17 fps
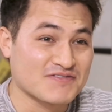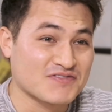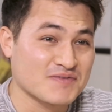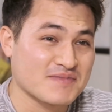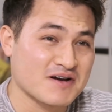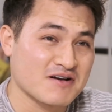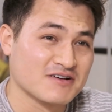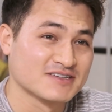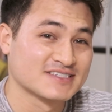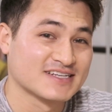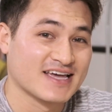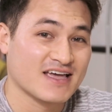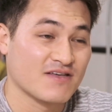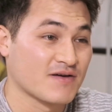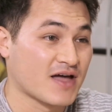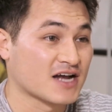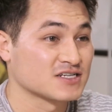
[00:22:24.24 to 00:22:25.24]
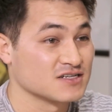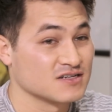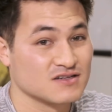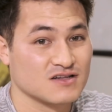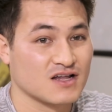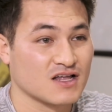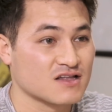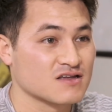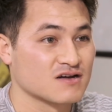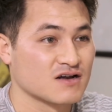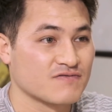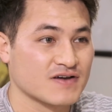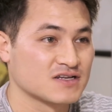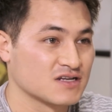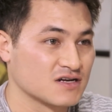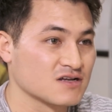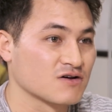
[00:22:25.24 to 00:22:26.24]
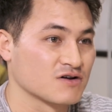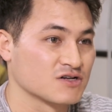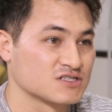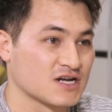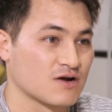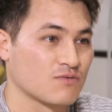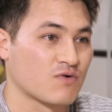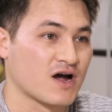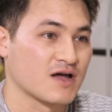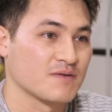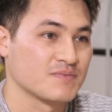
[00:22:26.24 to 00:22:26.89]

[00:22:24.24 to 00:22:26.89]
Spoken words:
from then I was like, actually, luckily enough, I didn't go to JET. Why?